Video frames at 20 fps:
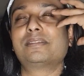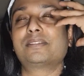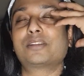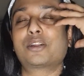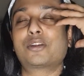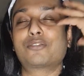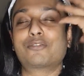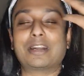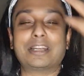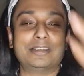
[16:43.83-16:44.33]

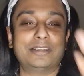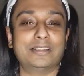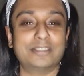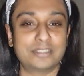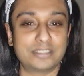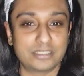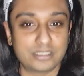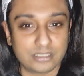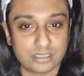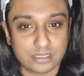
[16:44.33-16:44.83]

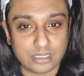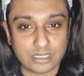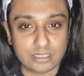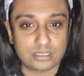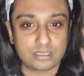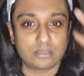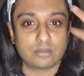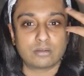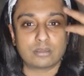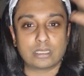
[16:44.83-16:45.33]
horrendous.
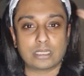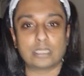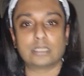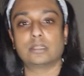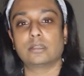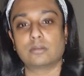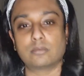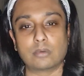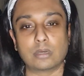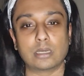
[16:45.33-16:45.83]
It's not the
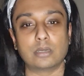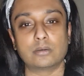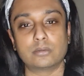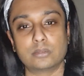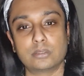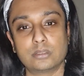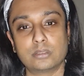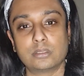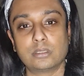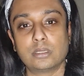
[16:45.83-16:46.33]
end of the
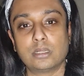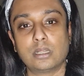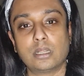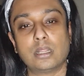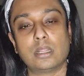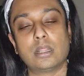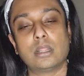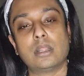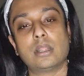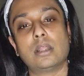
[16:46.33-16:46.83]
world.
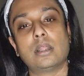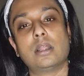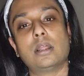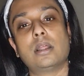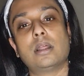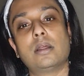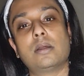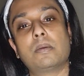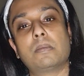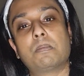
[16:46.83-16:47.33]

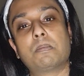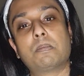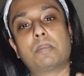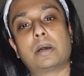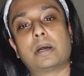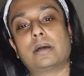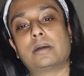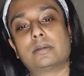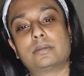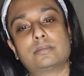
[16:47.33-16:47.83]

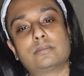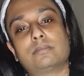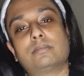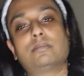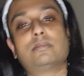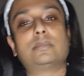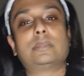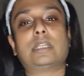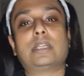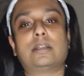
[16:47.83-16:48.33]
But
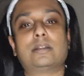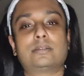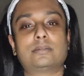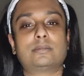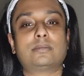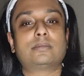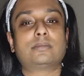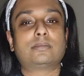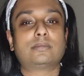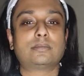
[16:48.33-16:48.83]
yeah,
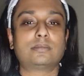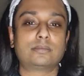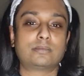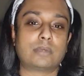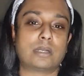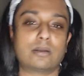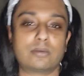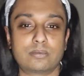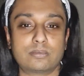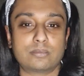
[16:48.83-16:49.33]

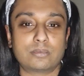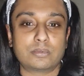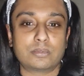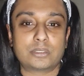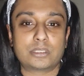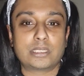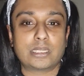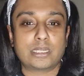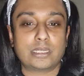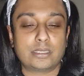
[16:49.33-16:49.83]
well, we'll
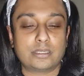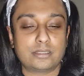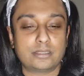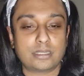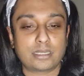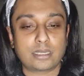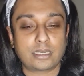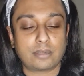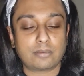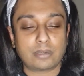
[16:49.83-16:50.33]
see
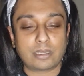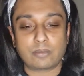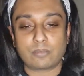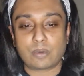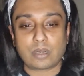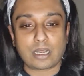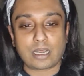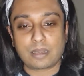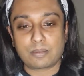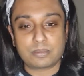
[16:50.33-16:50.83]
anyway
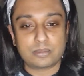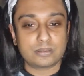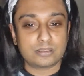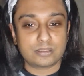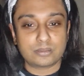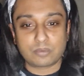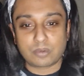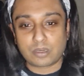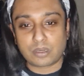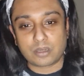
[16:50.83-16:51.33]
what
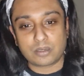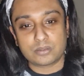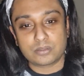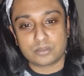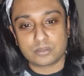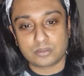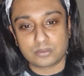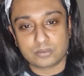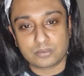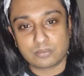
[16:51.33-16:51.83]
happens, what
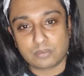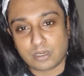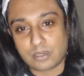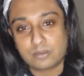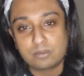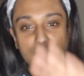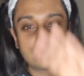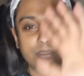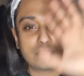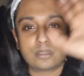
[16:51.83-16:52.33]
goes on.
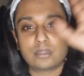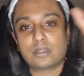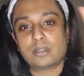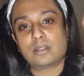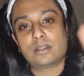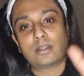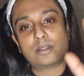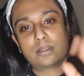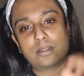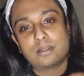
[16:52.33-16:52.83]
Well,
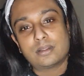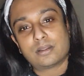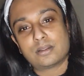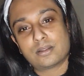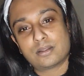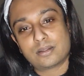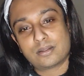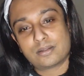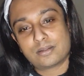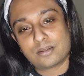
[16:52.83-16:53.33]

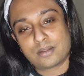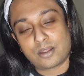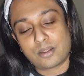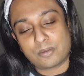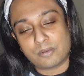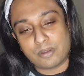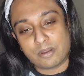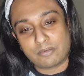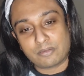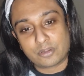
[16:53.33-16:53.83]

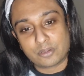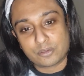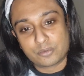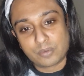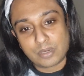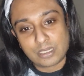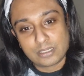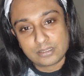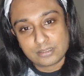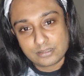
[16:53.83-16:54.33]
hope you have a good
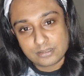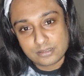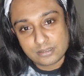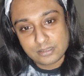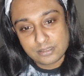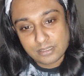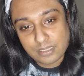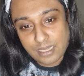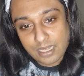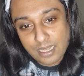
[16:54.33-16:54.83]
one,
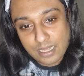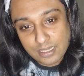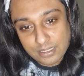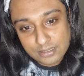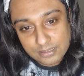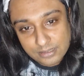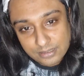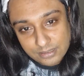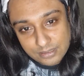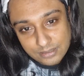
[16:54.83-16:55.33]

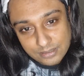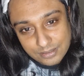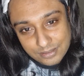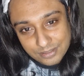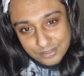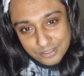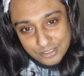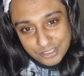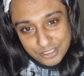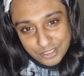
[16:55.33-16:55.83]
and
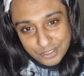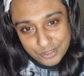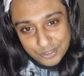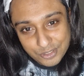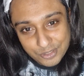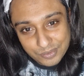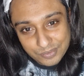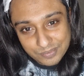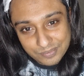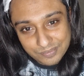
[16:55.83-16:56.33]
see you
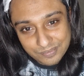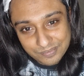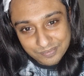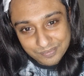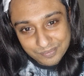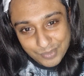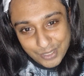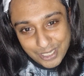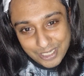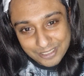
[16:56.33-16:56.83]
soon.
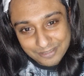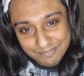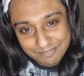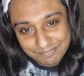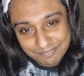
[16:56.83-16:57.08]
Bye.